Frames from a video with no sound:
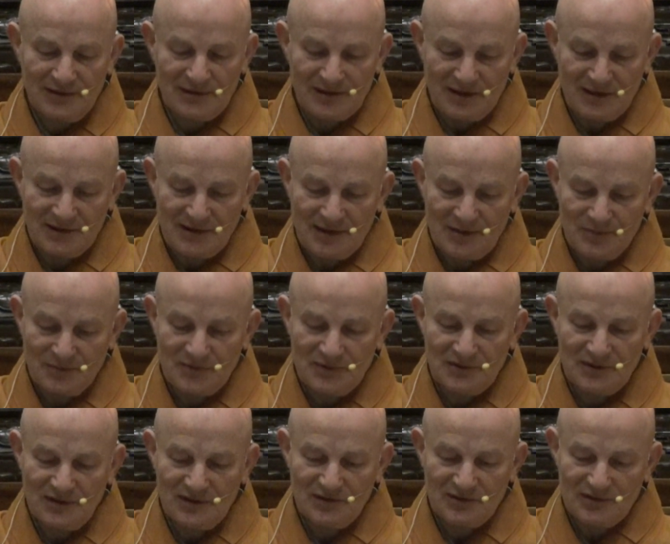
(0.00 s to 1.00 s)
and
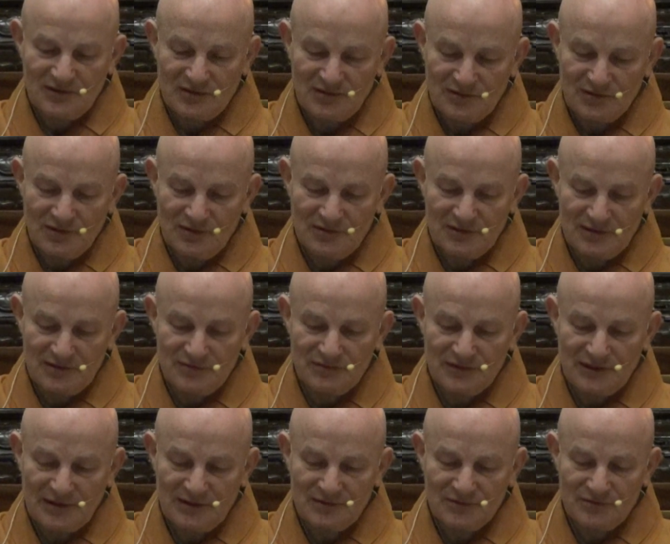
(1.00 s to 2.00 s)
emptiness is not
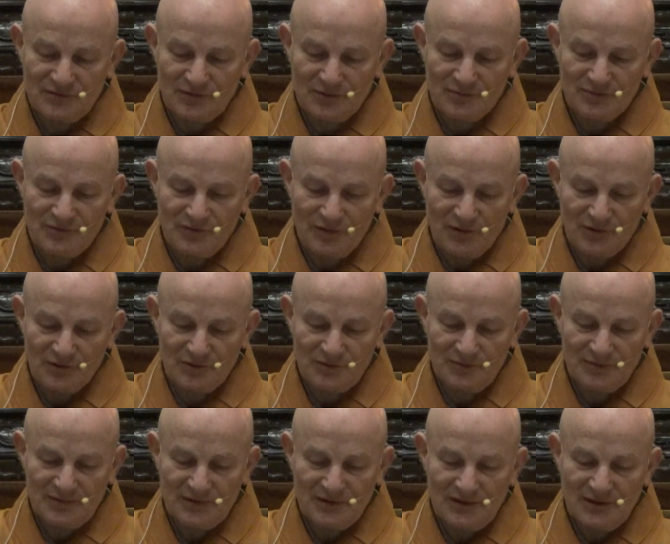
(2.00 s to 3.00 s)
different from form.